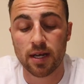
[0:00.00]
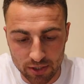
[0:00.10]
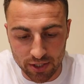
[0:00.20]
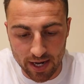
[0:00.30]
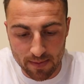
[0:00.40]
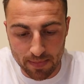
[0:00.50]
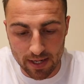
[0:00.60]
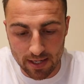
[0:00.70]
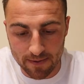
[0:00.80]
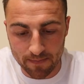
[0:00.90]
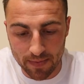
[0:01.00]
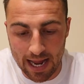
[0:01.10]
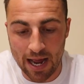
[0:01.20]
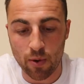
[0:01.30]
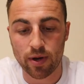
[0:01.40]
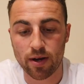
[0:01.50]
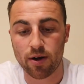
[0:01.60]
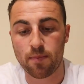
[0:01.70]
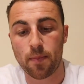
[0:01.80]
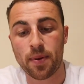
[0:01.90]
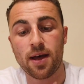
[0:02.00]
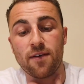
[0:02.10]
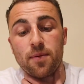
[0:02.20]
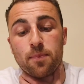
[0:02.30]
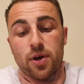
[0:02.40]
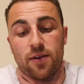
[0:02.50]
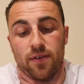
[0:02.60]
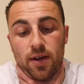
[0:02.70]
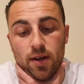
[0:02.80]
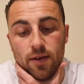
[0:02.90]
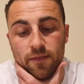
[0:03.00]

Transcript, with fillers: J B, how can I prepare for briefing,